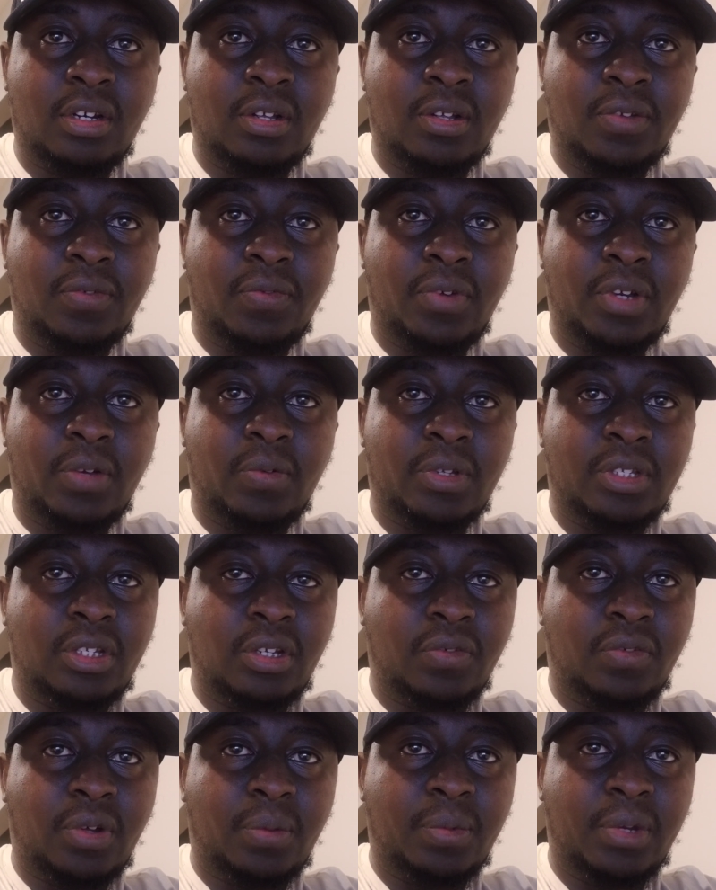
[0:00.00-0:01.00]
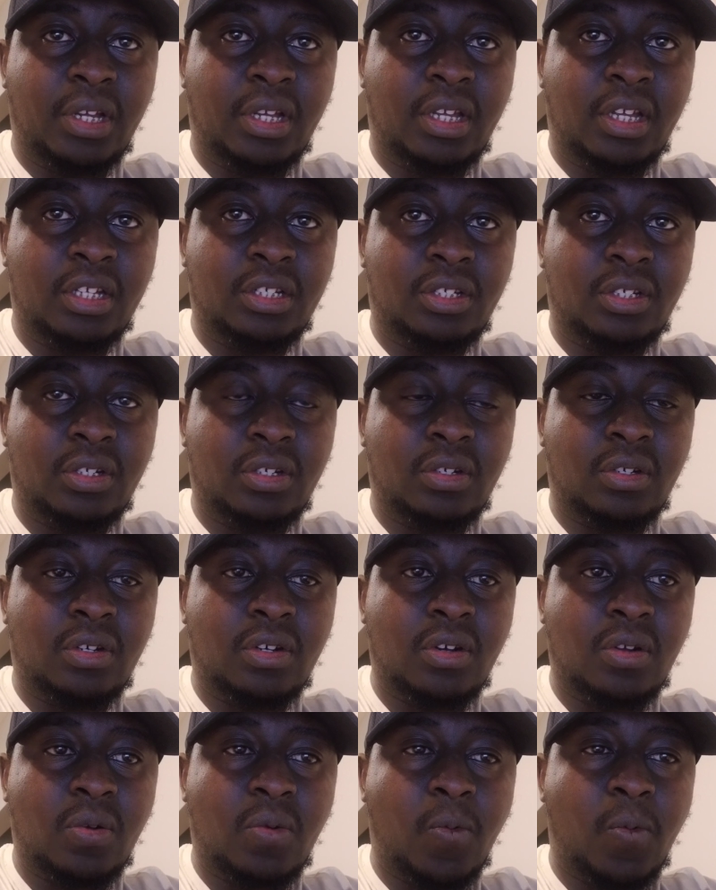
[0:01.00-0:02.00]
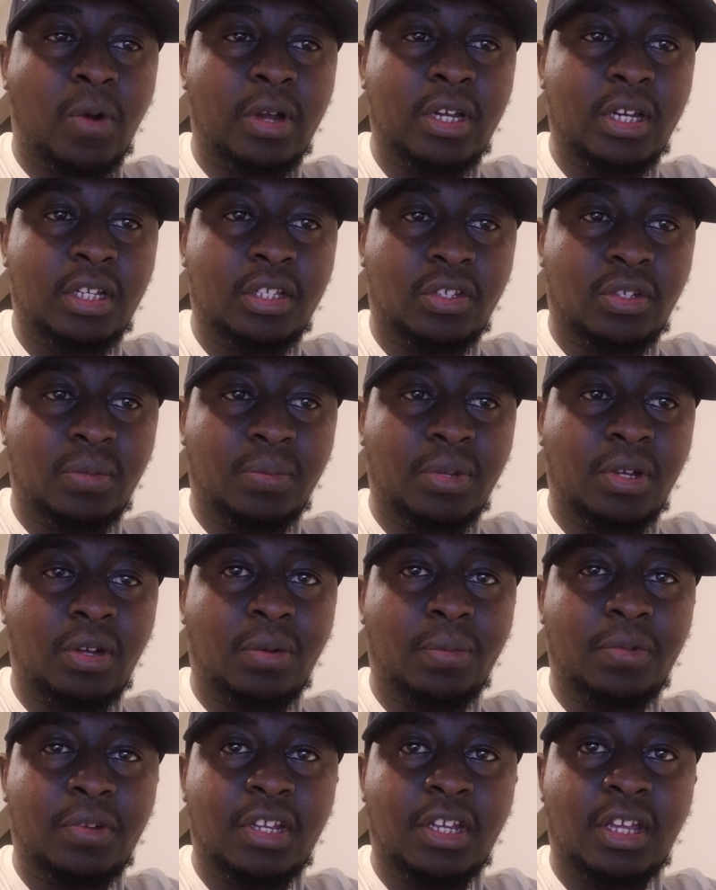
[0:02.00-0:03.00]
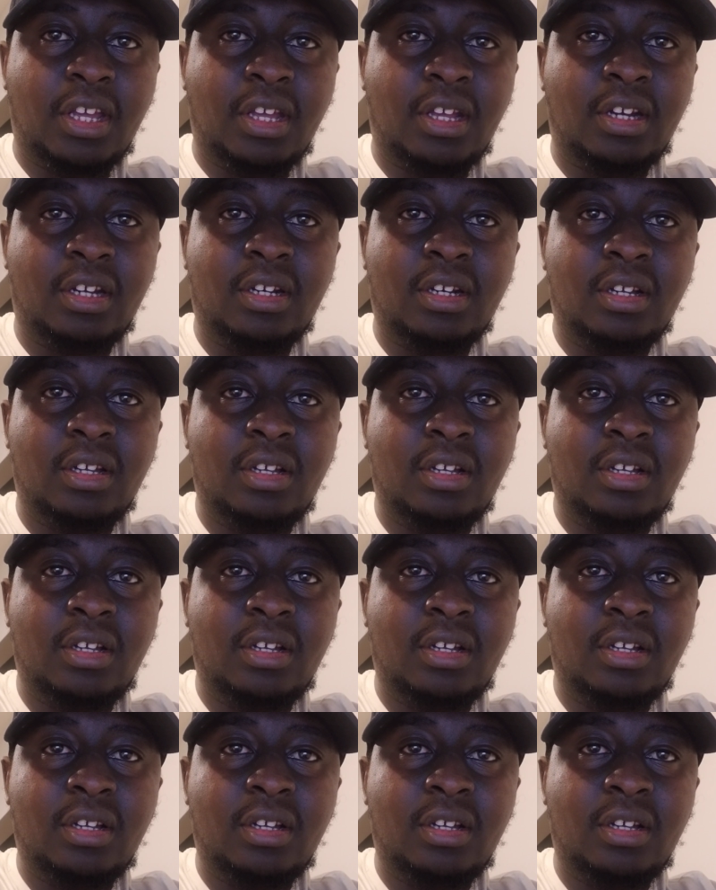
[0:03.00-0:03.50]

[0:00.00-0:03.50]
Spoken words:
frequency of communication, what needs to be communicated,